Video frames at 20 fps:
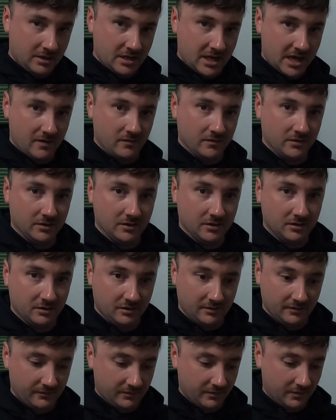having
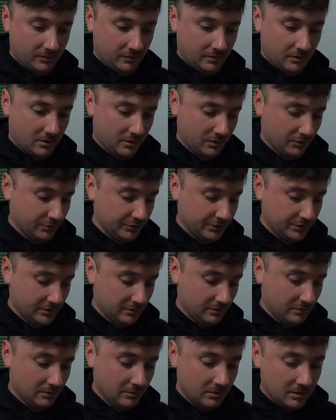the foot long or
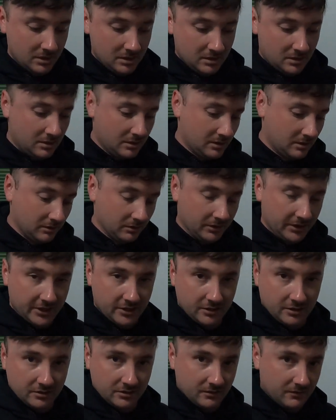so
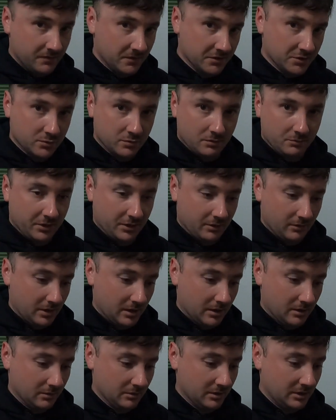leader and the fish swimming
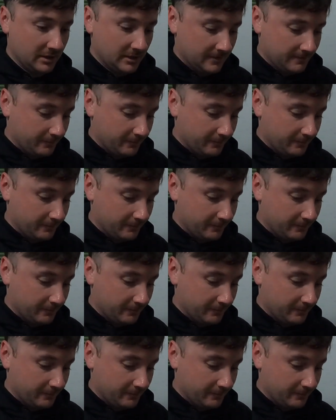around.